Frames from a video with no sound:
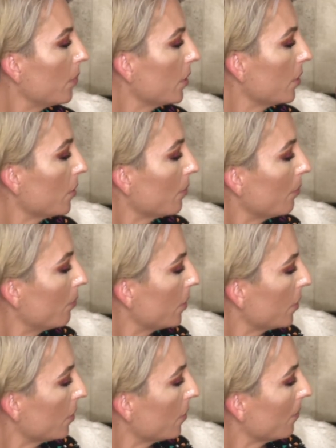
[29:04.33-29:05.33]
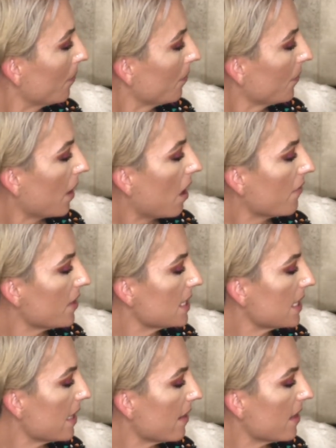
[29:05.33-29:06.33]
boom, boom,
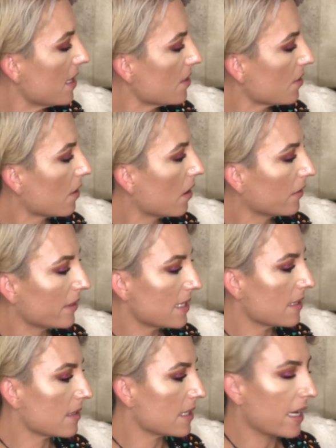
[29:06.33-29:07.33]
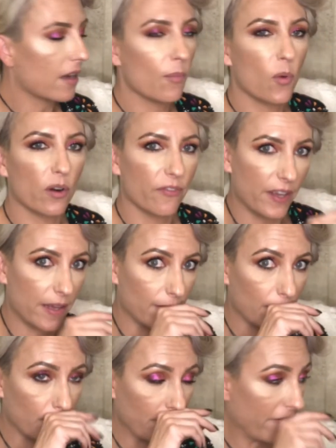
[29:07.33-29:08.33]
Obviously, these are all, this looks like a Morphe
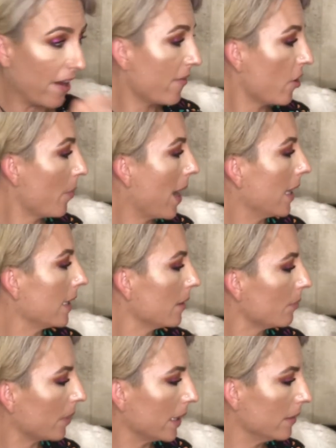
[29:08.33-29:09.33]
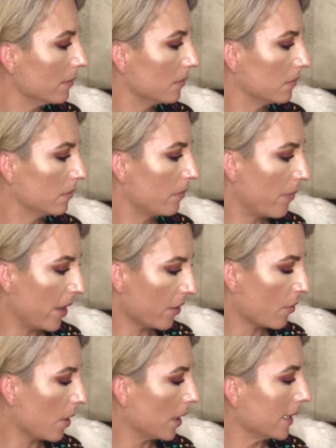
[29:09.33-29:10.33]
350 palette, but better
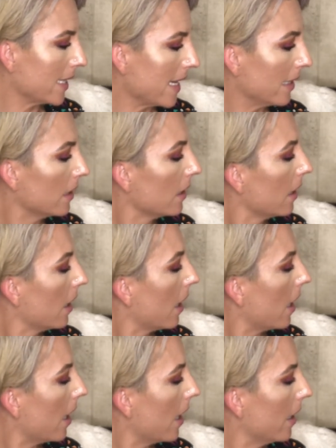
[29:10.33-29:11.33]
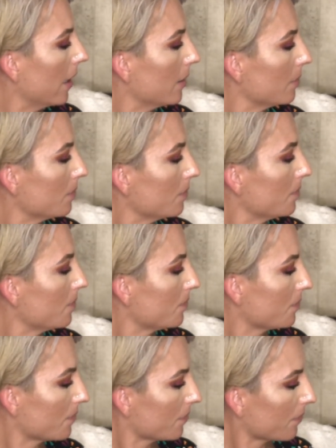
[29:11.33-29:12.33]
quality. Um,
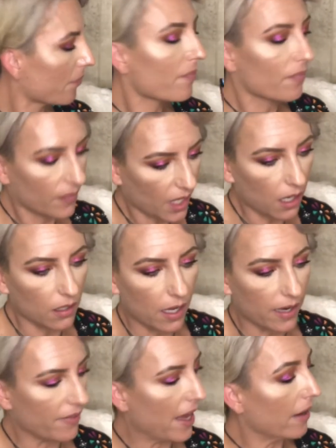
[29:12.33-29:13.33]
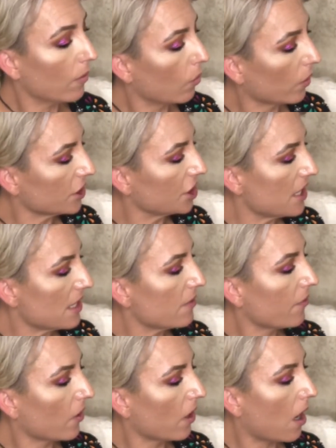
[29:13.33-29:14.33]
a lot of that. Oranges
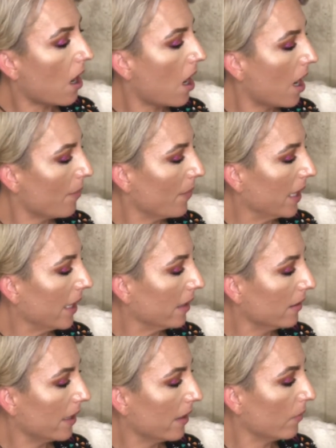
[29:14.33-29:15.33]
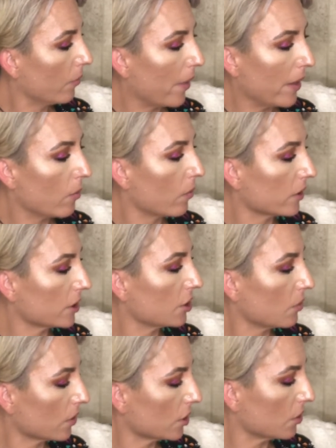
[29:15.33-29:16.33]
for a hot minute, red
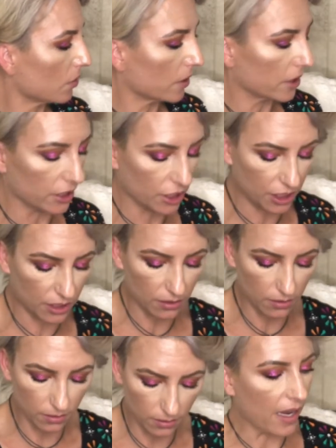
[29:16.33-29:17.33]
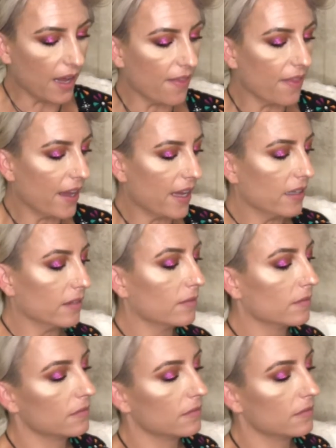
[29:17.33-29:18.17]
orange, orange orange, and then